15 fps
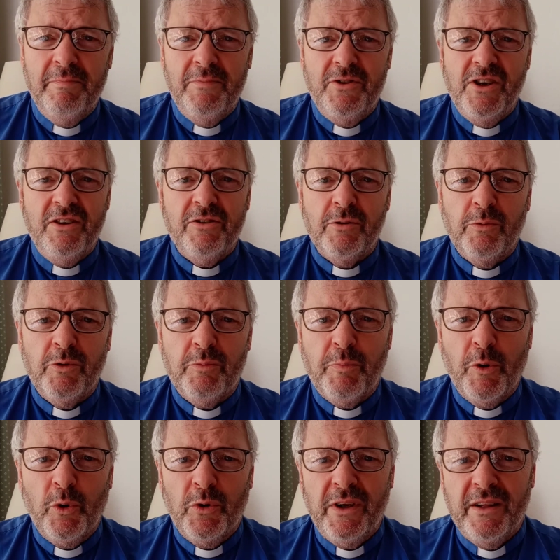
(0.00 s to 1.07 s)
Jesus was
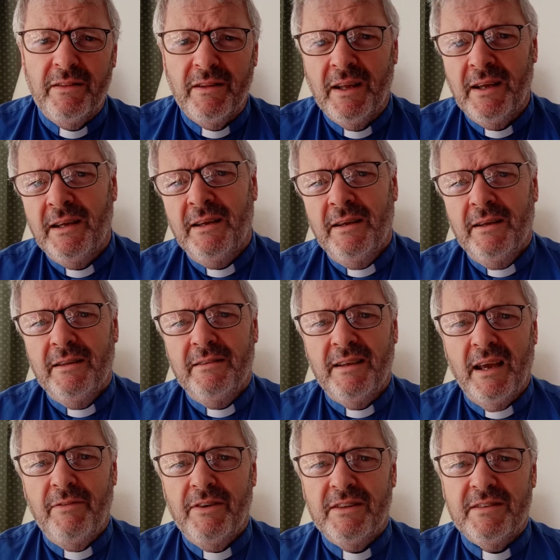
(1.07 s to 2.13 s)
born in
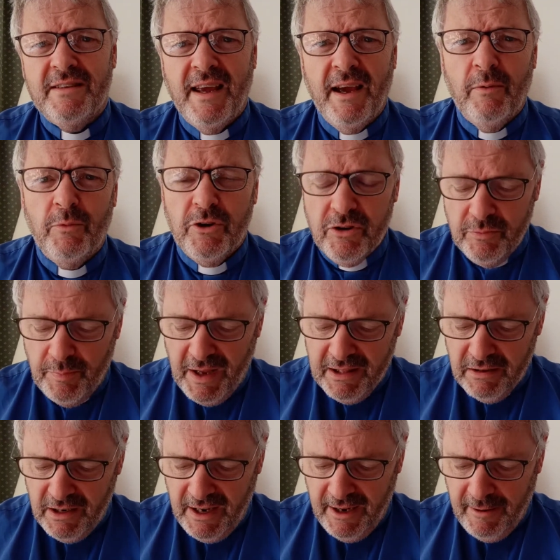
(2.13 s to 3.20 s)
David's town, which is
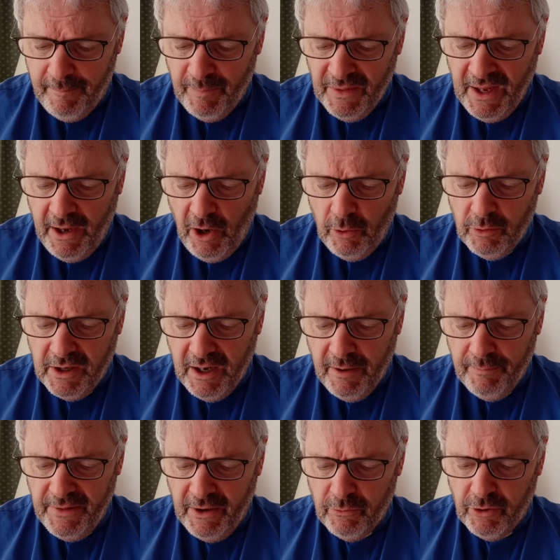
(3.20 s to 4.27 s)
Bethlehem. O
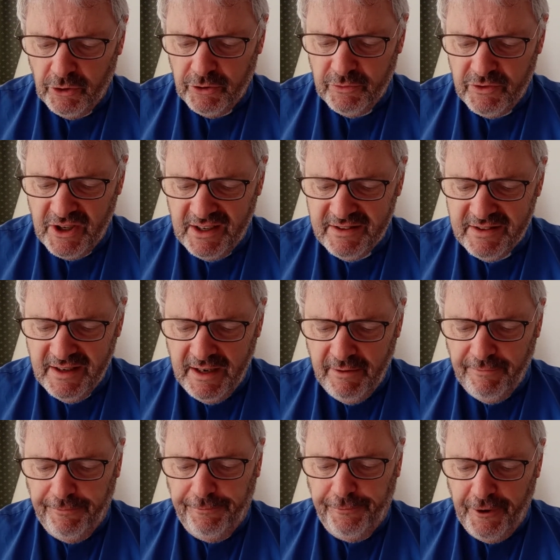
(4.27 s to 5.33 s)
come thou rod of Jesse,
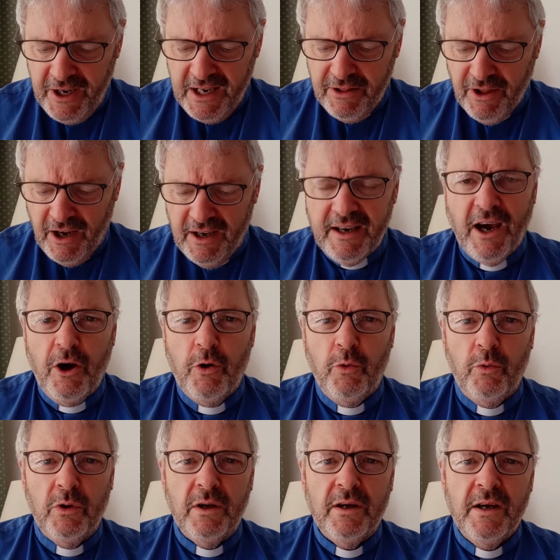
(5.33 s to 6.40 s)
free thine
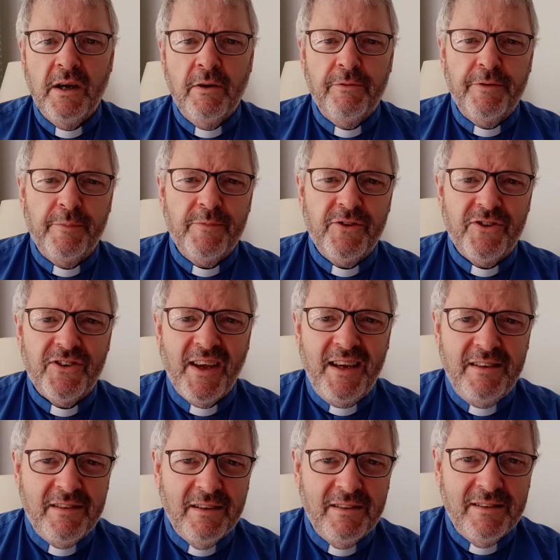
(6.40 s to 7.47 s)
own from
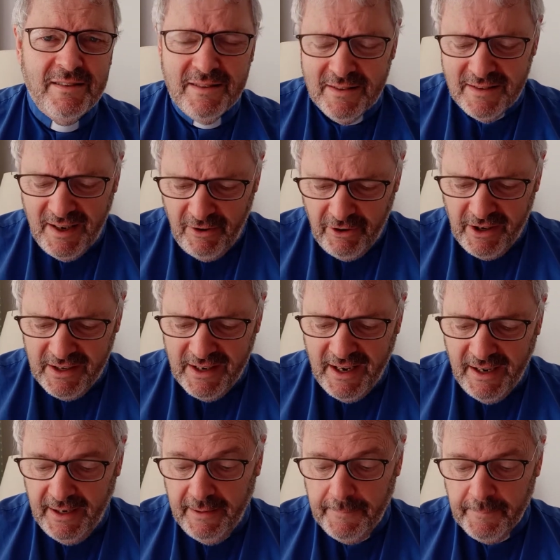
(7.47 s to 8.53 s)
Satan's
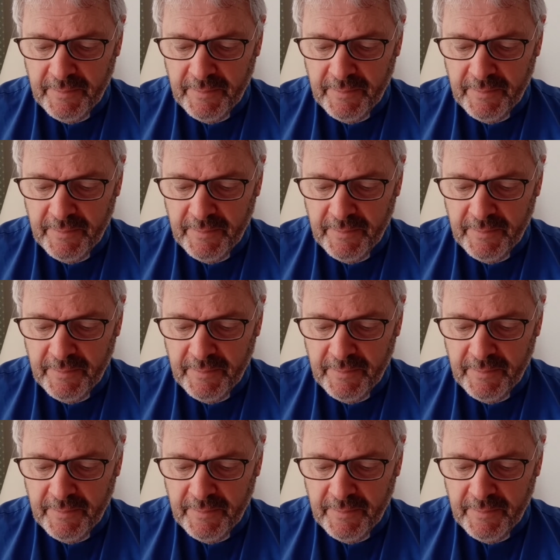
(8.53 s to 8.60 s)
tyranny.